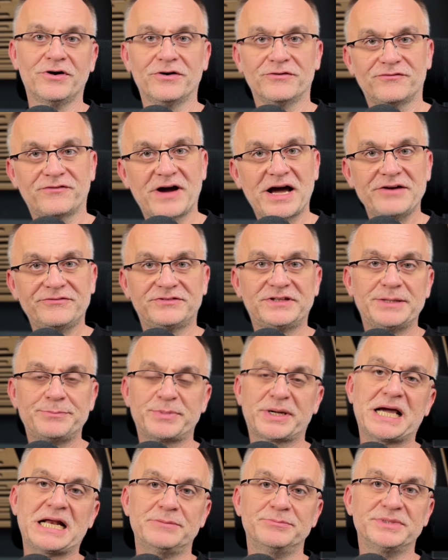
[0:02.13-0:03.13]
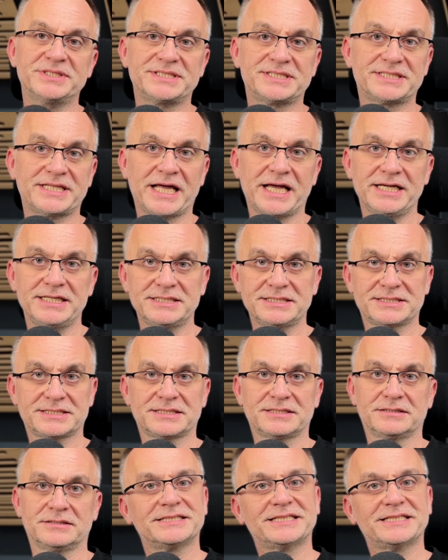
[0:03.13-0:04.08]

5 typical mistakes